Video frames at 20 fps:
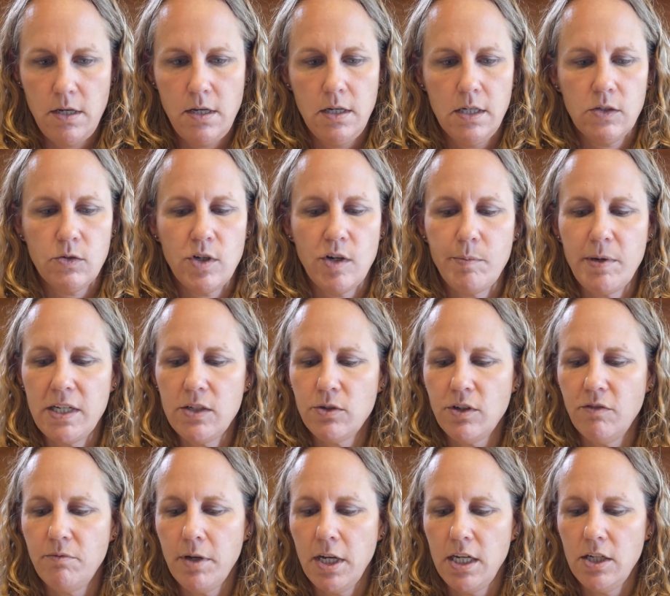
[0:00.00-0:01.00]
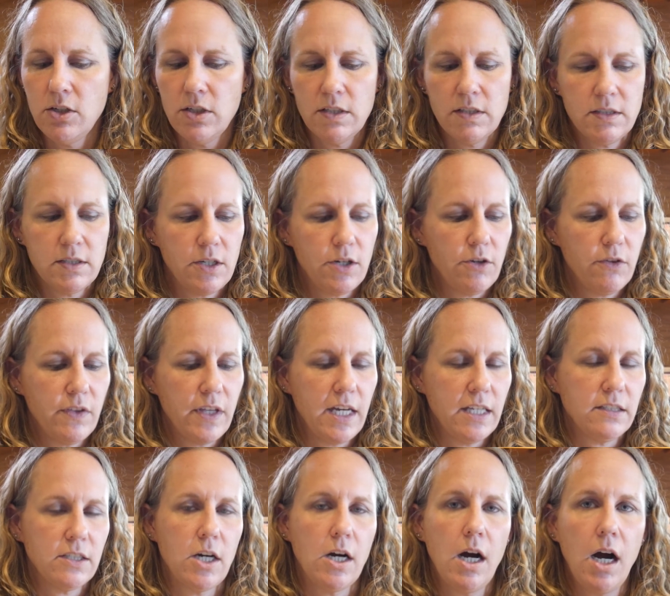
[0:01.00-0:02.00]
12x12 pages, so
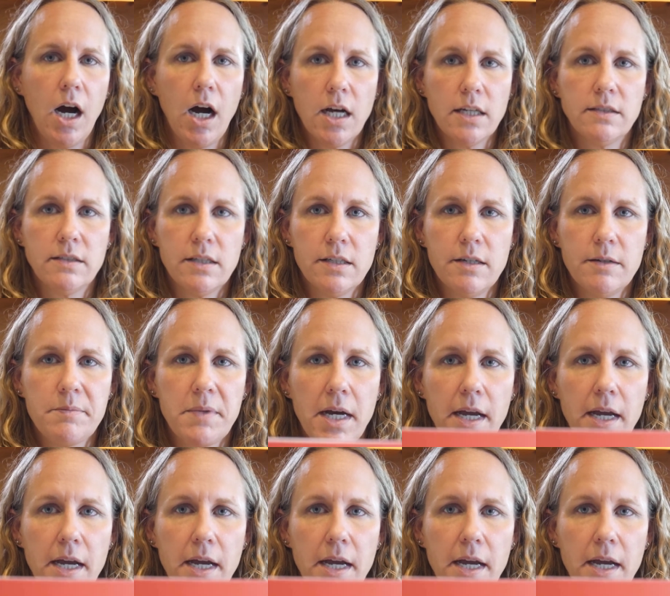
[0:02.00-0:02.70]
that's awesome.